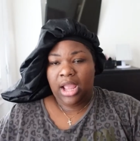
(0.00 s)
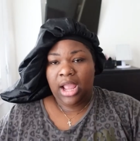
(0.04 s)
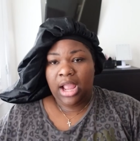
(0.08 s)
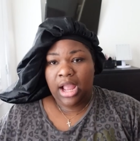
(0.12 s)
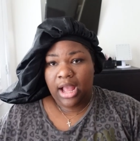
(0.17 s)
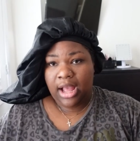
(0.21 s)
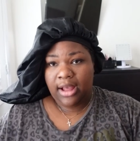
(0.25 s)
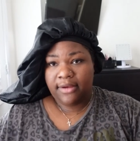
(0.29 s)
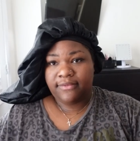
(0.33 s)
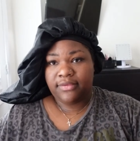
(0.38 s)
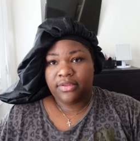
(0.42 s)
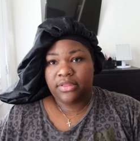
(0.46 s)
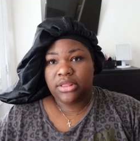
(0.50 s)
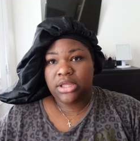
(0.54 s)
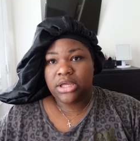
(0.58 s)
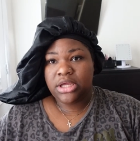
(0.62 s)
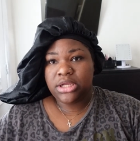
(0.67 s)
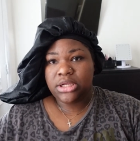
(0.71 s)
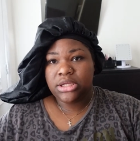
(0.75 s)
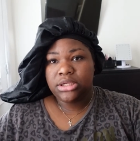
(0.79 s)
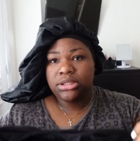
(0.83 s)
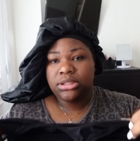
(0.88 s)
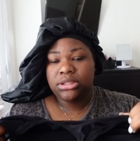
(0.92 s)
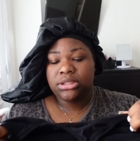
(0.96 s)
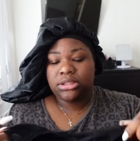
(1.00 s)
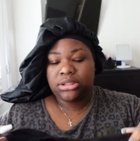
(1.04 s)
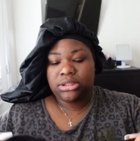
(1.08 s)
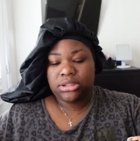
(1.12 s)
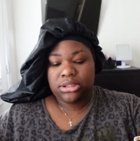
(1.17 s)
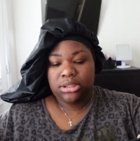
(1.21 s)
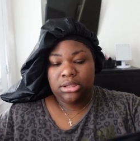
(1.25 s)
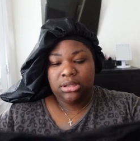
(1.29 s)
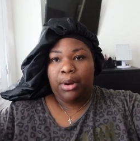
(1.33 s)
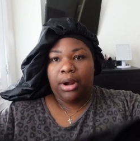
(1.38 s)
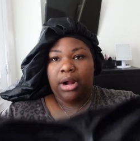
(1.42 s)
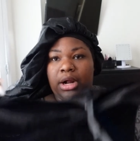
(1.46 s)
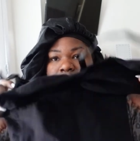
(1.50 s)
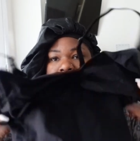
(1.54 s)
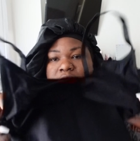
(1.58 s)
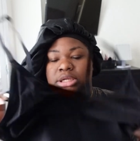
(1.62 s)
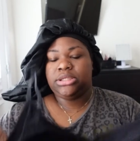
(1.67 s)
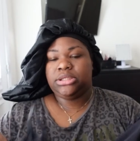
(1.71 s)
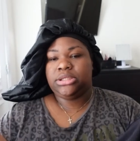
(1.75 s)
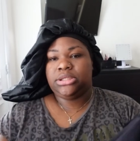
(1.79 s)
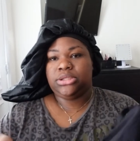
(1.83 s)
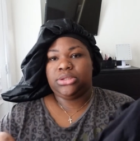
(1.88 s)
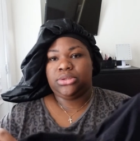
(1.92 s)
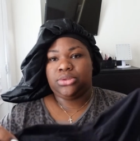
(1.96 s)
I have this
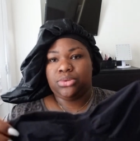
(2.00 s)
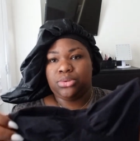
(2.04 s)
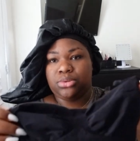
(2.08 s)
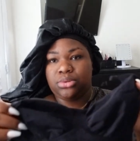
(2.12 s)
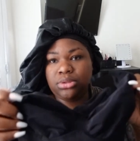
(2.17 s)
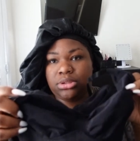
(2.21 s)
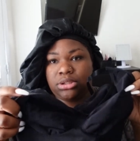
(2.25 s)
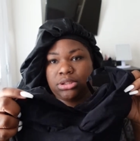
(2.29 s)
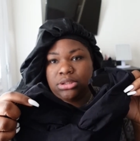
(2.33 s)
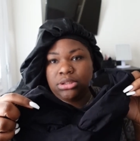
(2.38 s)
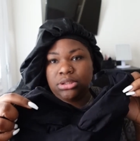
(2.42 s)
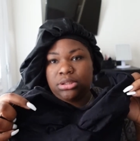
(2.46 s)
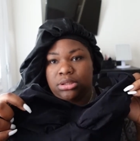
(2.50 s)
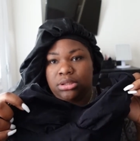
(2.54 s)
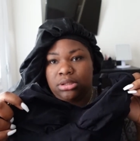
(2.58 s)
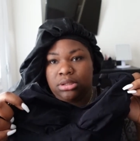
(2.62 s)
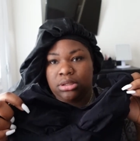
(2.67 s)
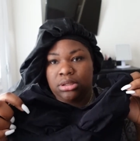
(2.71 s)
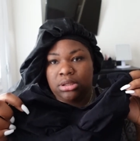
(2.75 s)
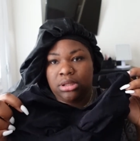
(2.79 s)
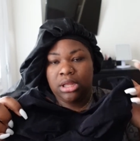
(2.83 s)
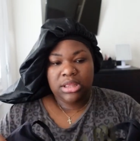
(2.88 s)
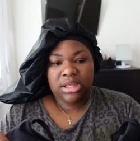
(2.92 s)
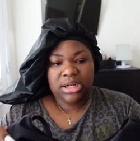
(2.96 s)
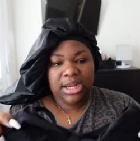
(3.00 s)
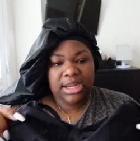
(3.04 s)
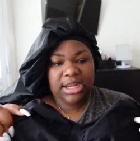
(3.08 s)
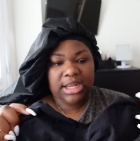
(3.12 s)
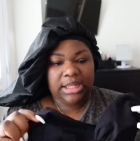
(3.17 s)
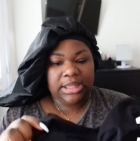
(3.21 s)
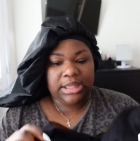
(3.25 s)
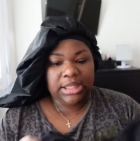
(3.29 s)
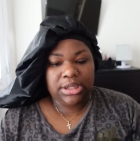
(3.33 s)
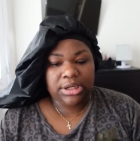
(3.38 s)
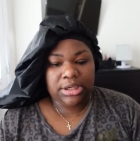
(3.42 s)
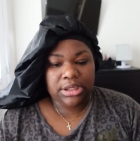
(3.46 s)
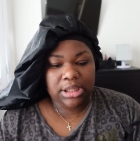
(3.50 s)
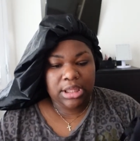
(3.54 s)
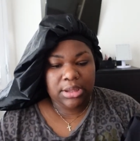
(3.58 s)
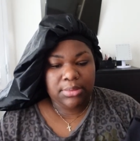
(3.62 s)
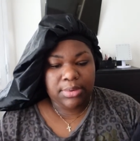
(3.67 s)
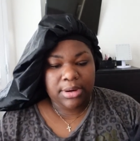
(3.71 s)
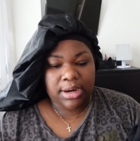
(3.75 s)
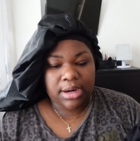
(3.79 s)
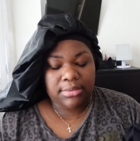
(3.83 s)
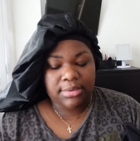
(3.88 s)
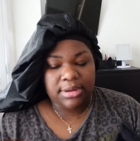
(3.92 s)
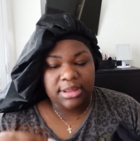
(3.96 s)
bodysuit that I could literally
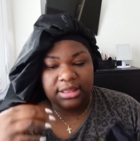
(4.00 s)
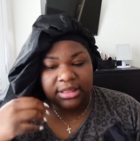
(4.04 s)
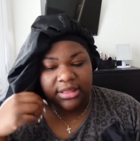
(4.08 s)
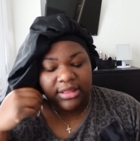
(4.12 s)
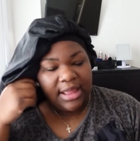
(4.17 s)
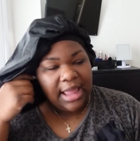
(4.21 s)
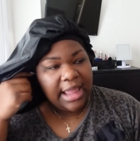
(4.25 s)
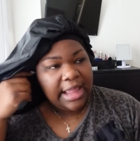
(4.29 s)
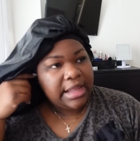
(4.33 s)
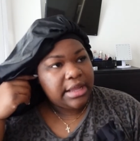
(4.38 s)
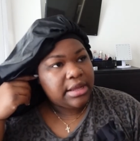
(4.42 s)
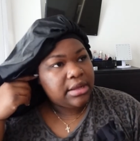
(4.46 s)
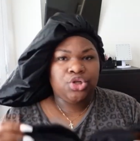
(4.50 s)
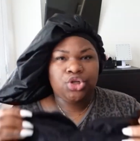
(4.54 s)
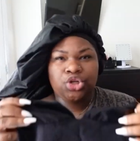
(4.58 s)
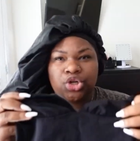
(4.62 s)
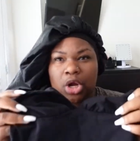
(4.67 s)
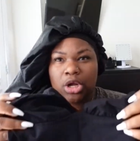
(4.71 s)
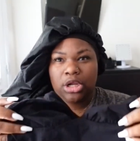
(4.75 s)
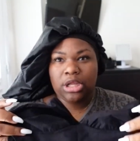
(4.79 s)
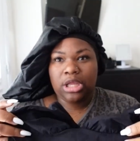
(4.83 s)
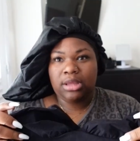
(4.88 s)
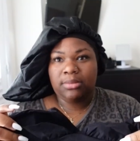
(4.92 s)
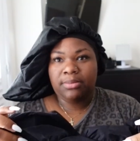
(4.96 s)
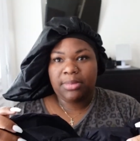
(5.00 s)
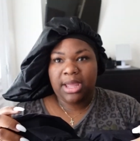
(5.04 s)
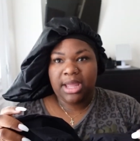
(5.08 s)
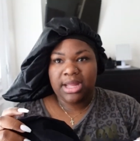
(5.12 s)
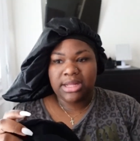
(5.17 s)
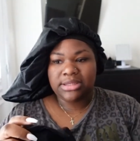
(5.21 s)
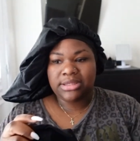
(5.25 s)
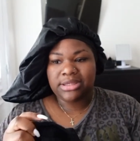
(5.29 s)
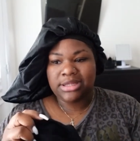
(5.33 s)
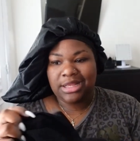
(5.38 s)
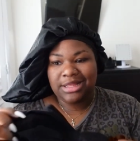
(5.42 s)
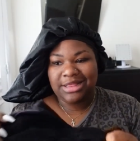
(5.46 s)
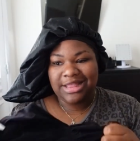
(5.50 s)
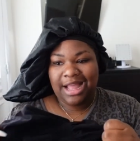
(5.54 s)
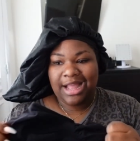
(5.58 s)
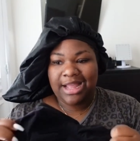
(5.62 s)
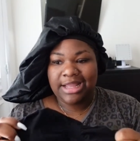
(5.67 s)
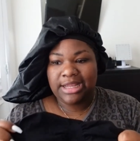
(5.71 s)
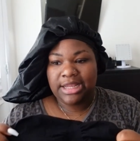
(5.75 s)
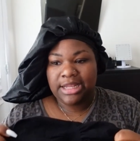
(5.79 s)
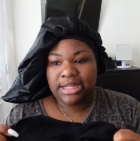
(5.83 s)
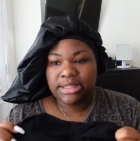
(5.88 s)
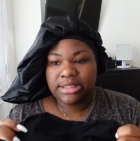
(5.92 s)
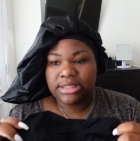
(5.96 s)
wear with like jogging pants. Like
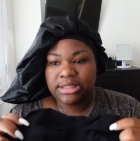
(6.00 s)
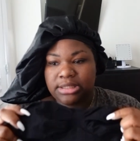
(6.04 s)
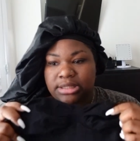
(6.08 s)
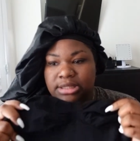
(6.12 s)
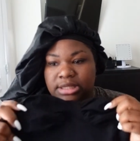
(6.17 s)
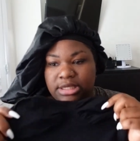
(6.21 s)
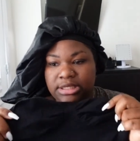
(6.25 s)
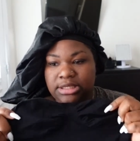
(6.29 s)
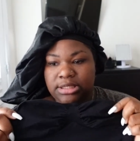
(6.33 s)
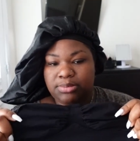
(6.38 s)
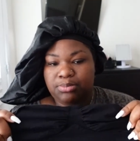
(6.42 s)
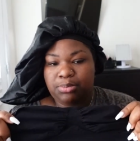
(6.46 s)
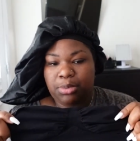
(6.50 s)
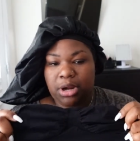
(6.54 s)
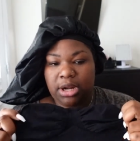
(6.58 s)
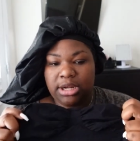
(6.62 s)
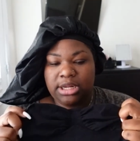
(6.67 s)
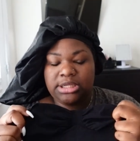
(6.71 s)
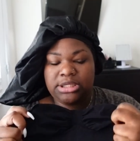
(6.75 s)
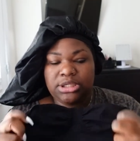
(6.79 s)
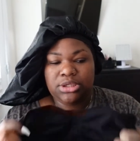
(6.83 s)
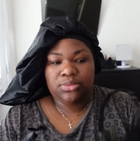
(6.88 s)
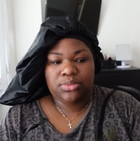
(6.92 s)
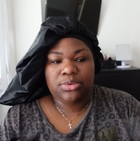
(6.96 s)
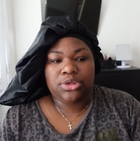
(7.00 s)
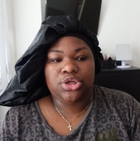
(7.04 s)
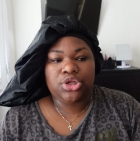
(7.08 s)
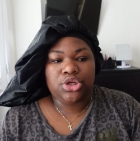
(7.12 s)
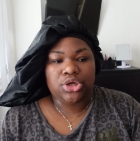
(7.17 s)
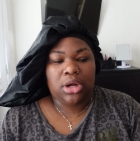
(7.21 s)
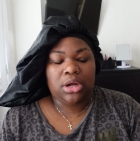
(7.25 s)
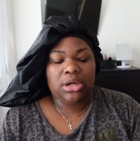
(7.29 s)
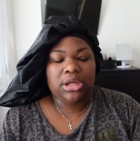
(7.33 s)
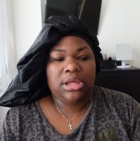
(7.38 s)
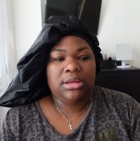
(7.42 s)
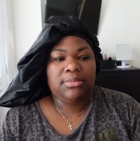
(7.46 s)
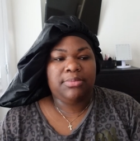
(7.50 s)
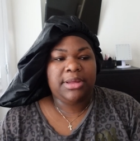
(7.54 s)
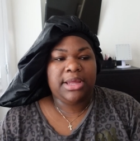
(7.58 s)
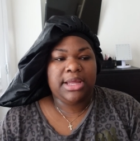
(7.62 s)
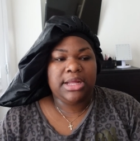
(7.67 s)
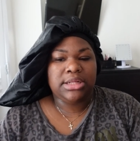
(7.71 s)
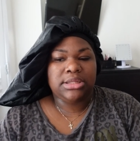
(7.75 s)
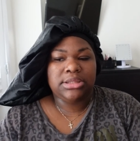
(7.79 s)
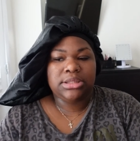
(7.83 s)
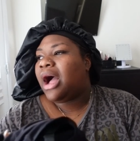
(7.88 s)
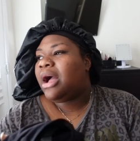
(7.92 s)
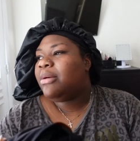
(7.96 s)
that eats this bodysuit with jogging
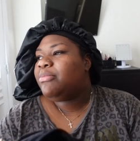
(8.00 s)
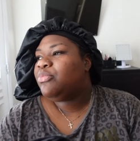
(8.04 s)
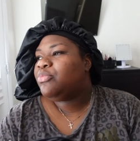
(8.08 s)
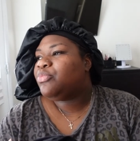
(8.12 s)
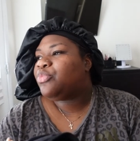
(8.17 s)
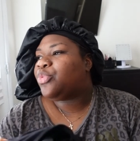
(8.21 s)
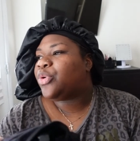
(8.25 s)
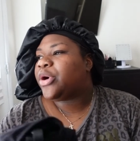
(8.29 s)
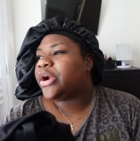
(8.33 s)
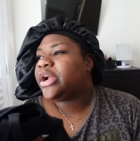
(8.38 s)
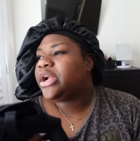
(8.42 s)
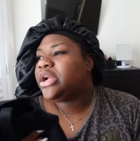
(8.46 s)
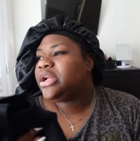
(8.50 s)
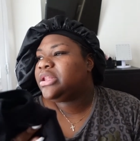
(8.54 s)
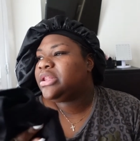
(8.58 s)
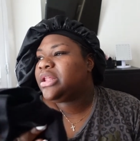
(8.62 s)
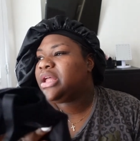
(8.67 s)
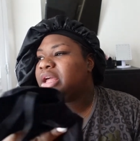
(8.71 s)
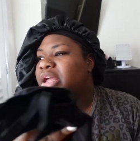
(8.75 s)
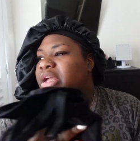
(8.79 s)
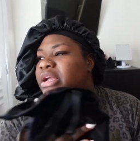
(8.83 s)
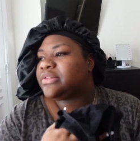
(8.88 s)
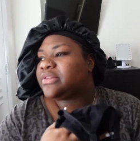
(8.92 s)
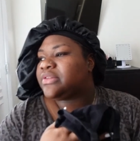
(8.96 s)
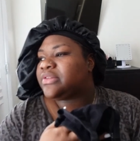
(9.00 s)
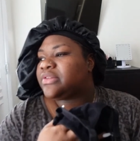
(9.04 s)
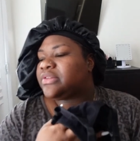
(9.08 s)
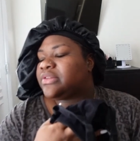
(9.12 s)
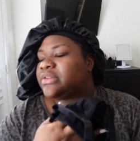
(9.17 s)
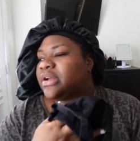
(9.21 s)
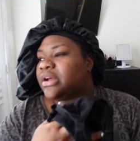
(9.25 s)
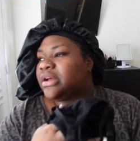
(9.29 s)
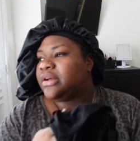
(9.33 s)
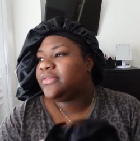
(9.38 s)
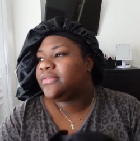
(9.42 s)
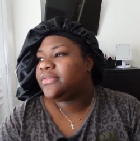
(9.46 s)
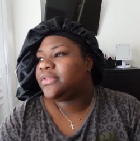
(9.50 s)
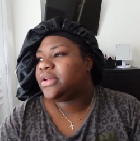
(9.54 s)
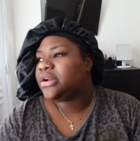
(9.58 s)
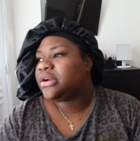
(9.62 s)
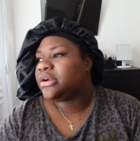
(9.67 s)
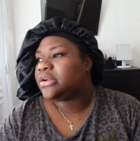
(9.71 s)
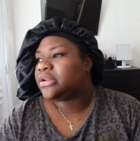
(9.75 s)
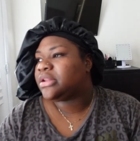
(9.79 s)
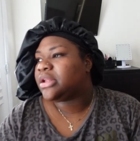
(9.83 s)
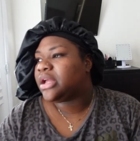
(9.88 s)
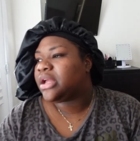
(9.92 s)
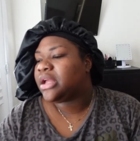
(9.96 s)
pants. I'm wearing like stuff that
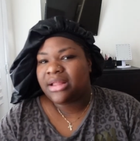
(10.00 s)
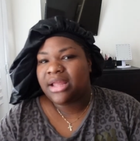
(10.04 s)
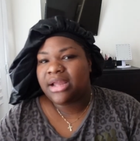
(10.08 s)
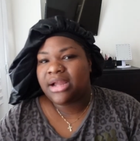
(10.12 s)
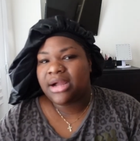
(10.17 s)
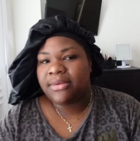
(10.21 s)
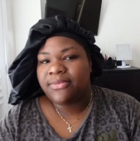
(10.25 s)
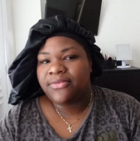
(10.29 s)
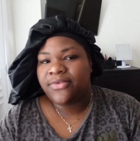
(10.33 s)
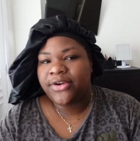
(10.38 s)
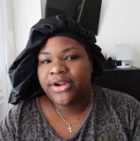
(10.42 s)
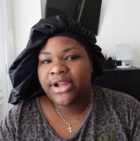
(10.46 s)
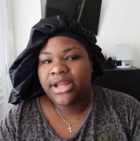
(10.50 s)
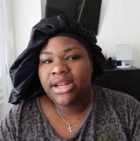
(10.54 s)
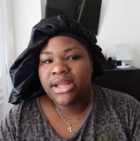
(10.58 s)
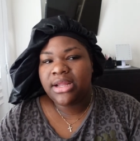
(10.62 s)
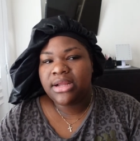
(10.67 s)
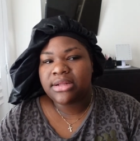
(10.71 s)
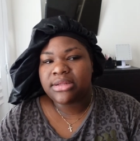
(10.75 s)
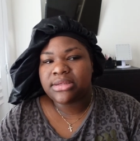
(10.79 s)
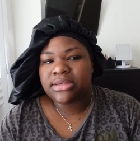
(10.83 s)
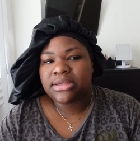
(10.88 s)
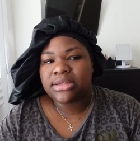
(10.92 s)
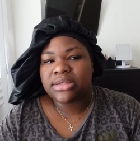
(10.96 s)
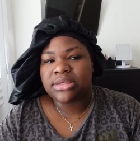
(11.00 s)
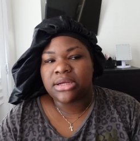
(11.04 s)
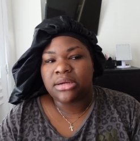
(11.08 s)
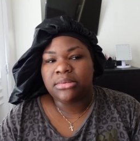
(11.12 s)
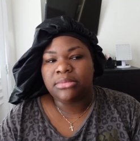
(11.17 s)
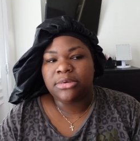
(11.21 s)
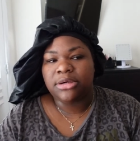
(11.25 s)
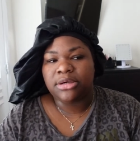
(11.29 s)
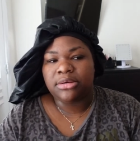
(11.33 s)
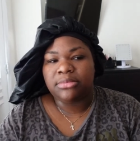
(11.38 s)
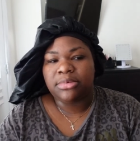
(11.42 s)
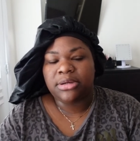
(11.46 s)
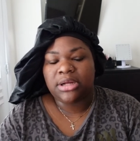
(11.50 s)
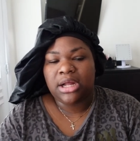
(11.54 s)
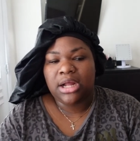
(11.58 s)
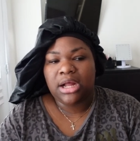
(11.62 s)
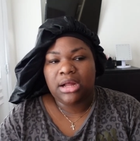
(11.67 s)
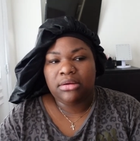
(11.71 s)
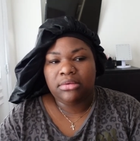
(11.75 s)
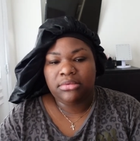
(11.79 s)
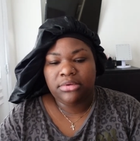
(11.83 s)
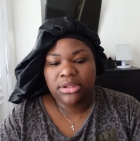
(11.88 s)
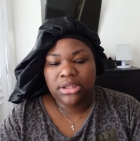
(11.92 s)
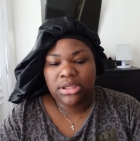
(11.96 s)
are like, like I'm forgetting it's summer, but I
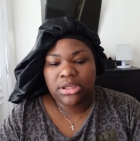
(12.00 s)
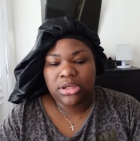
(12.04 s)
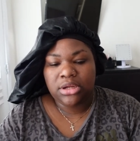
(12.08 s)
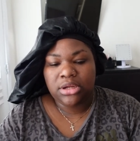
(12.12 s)
don't really